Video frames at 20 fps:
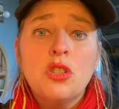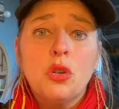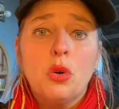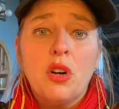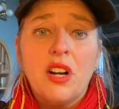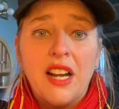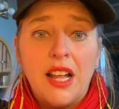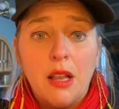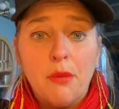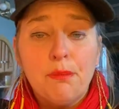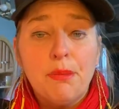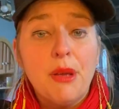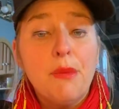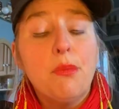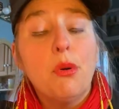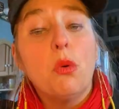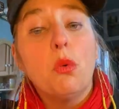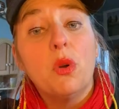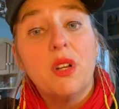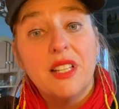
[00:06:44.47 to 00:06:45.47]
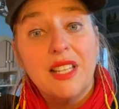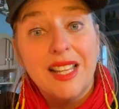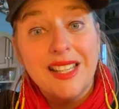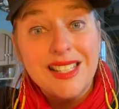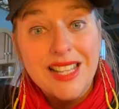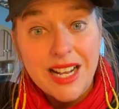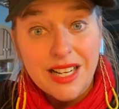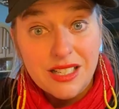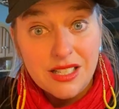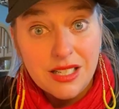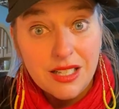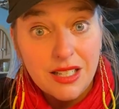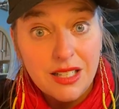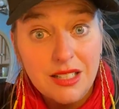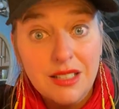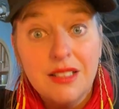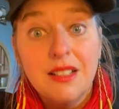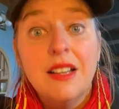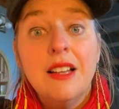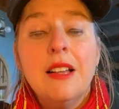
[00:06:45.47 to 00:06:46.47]
to help people with
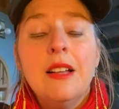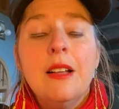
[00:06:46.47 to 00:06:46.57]
addiction.